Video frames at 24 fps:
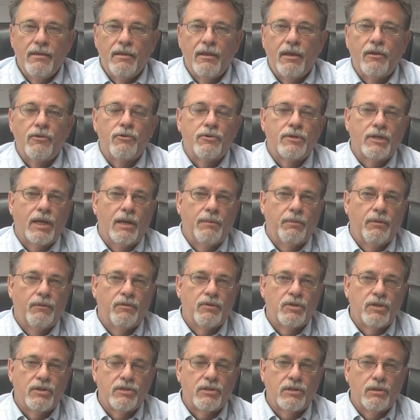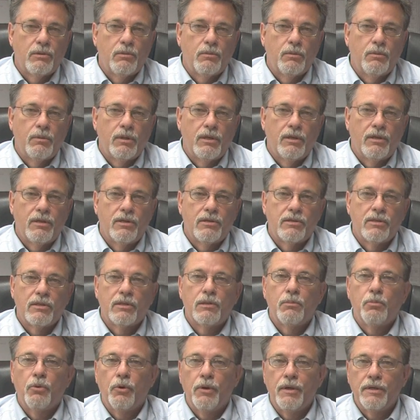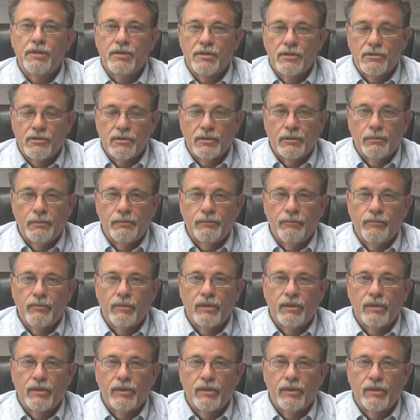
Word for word: The other type of system is a debris system.